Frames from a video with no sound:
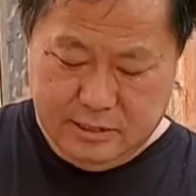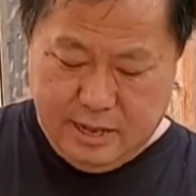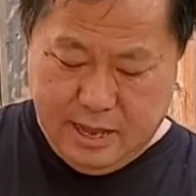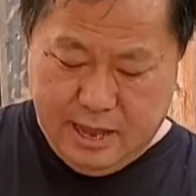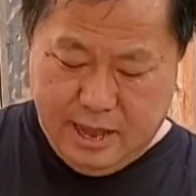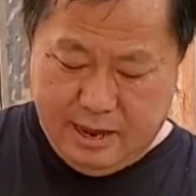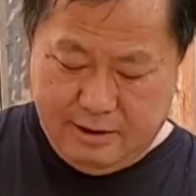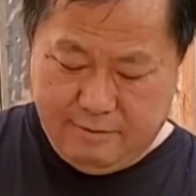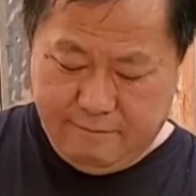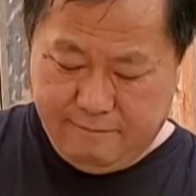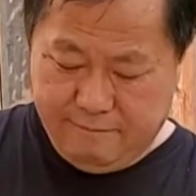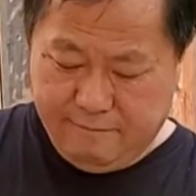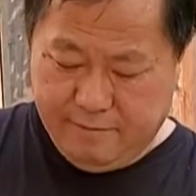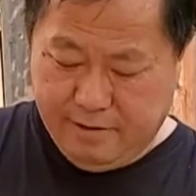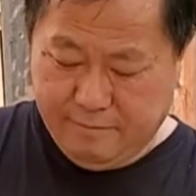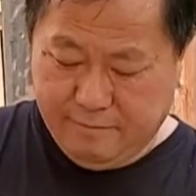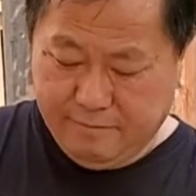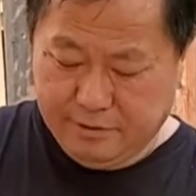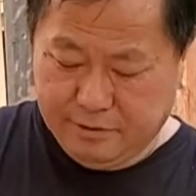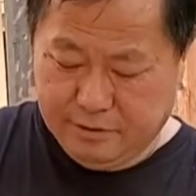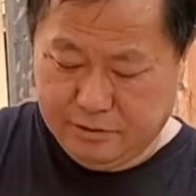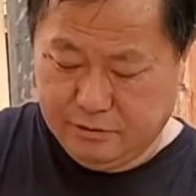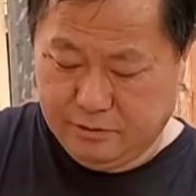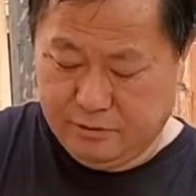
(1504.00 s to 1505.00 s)
add flavor
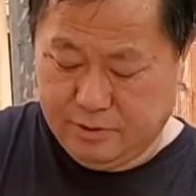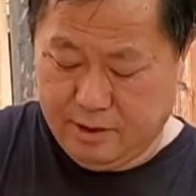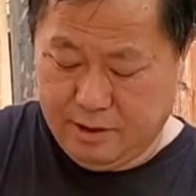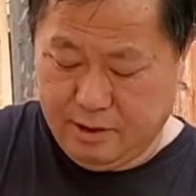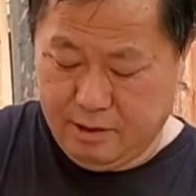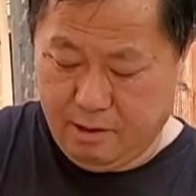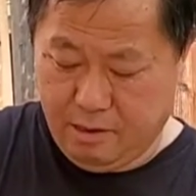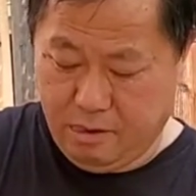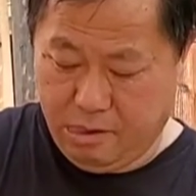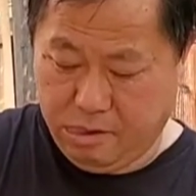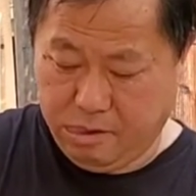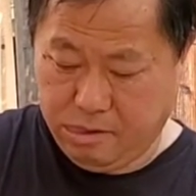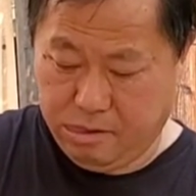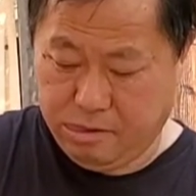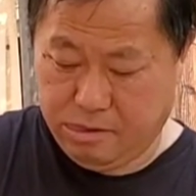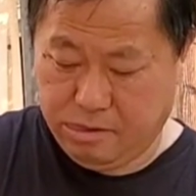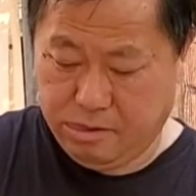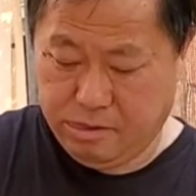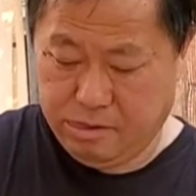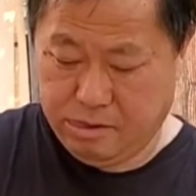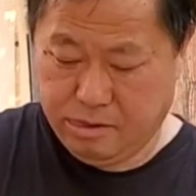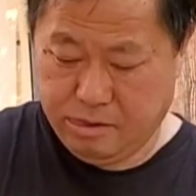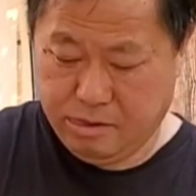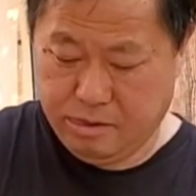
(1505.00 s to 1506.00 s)
to it.
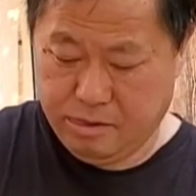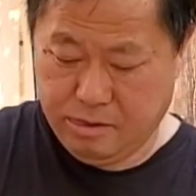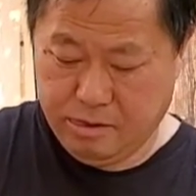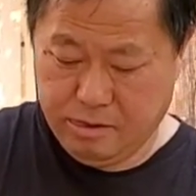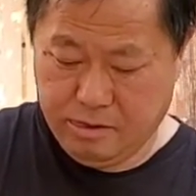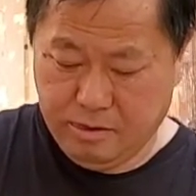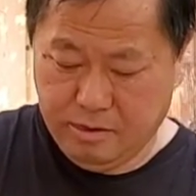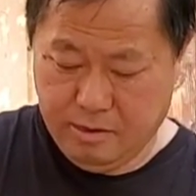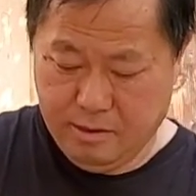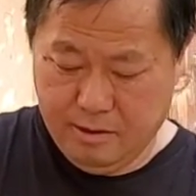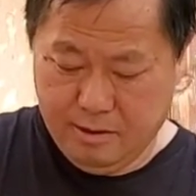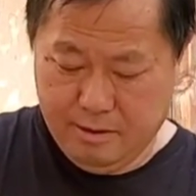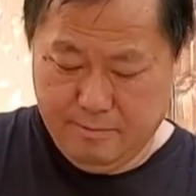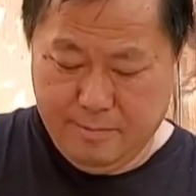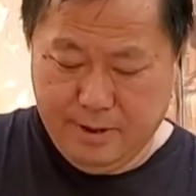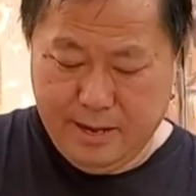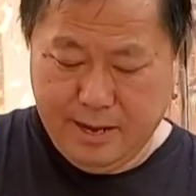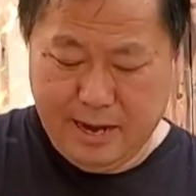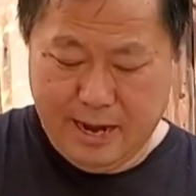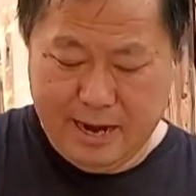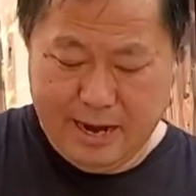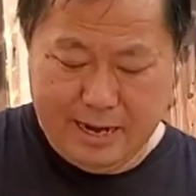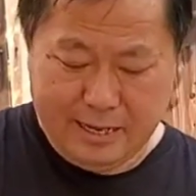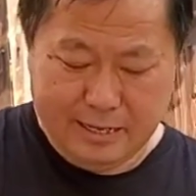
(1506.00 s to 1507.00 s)
Me,
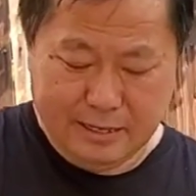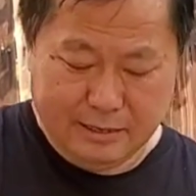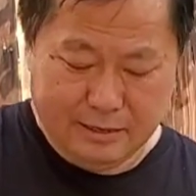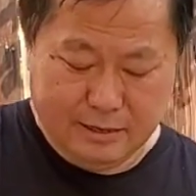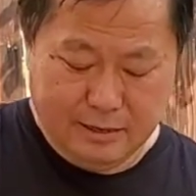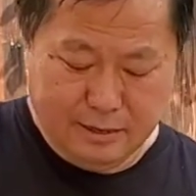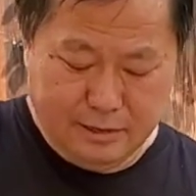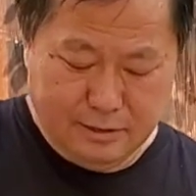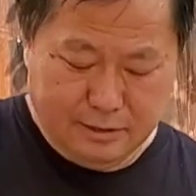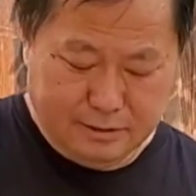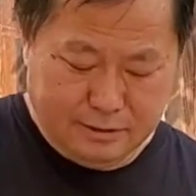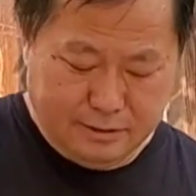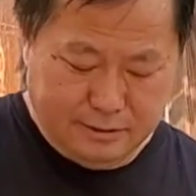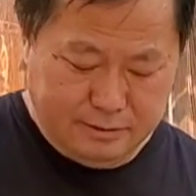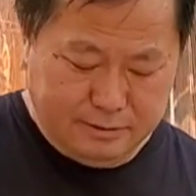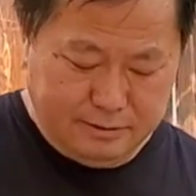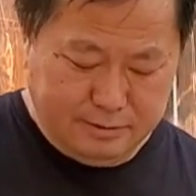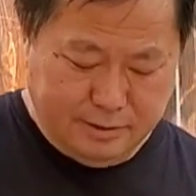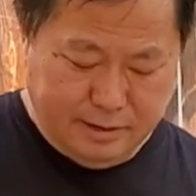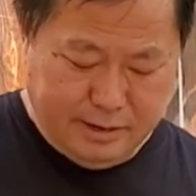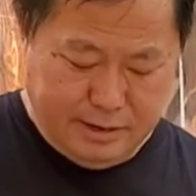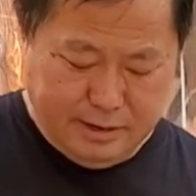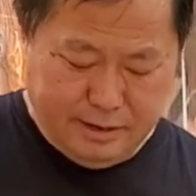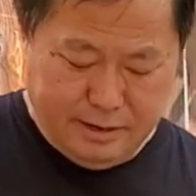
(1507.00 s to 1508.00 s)
I like the color,
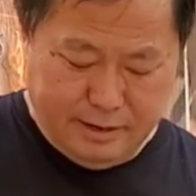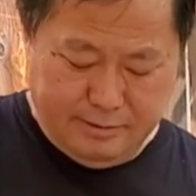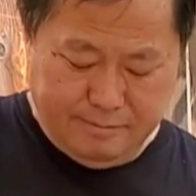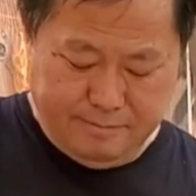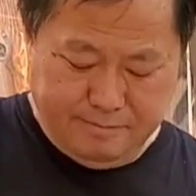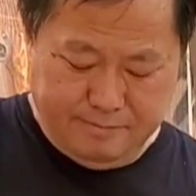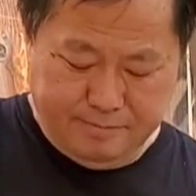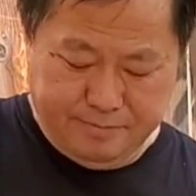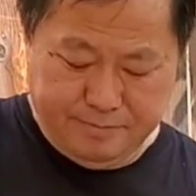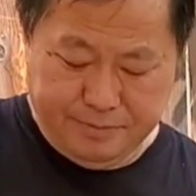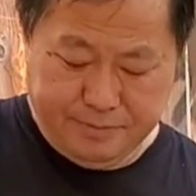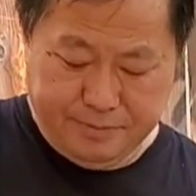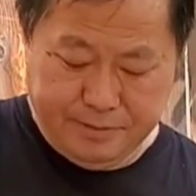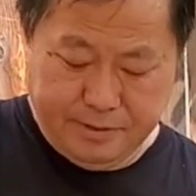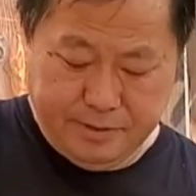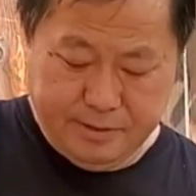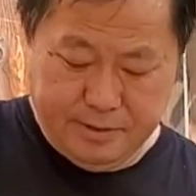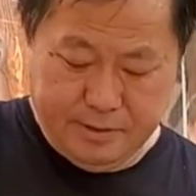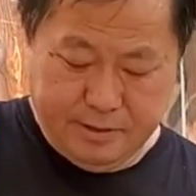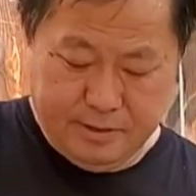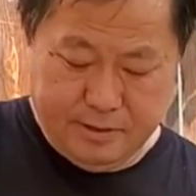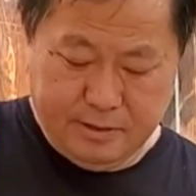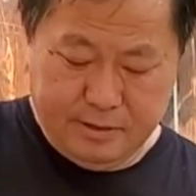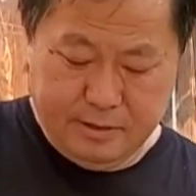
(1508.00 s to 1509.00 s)
and
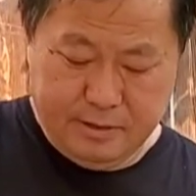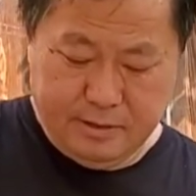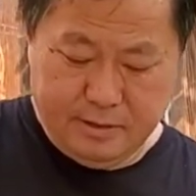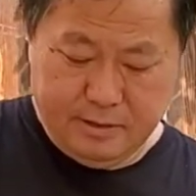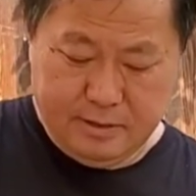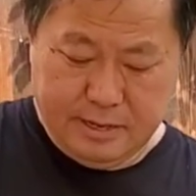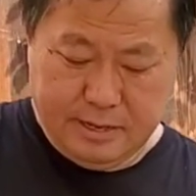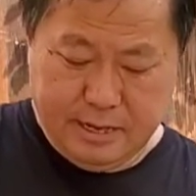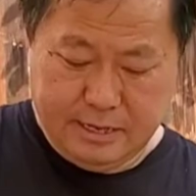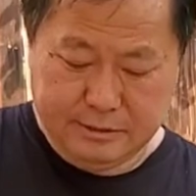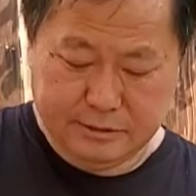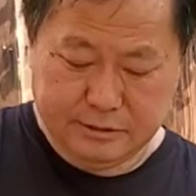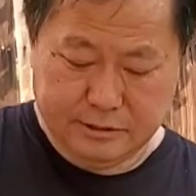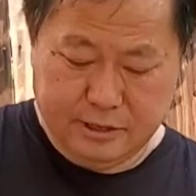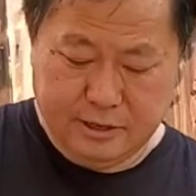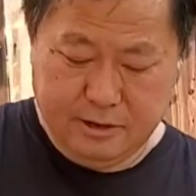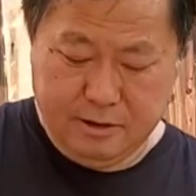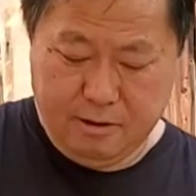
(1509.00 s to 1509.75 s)
that's all.